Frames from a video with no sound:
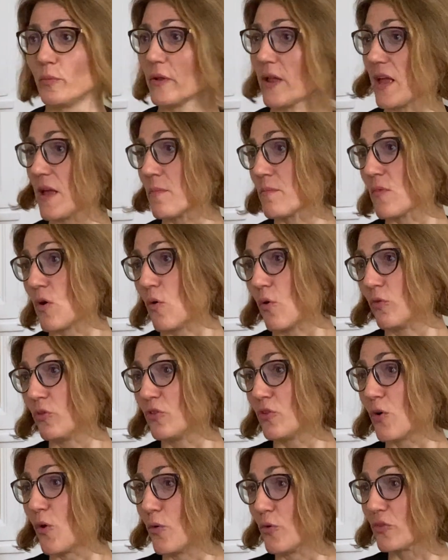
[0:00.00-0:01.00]
blame
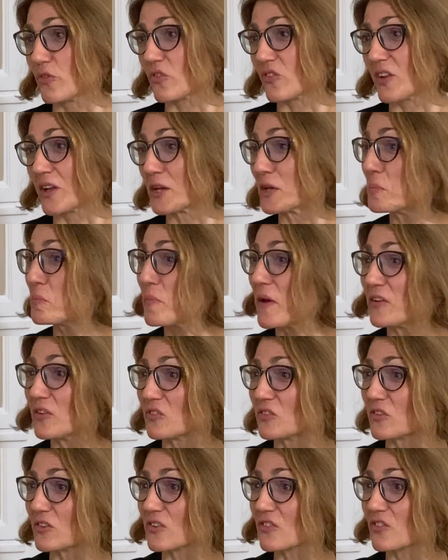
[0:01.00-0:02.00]
on those
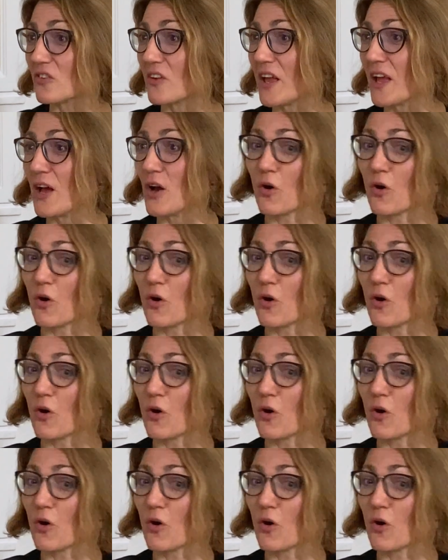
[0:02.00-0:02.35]
competitors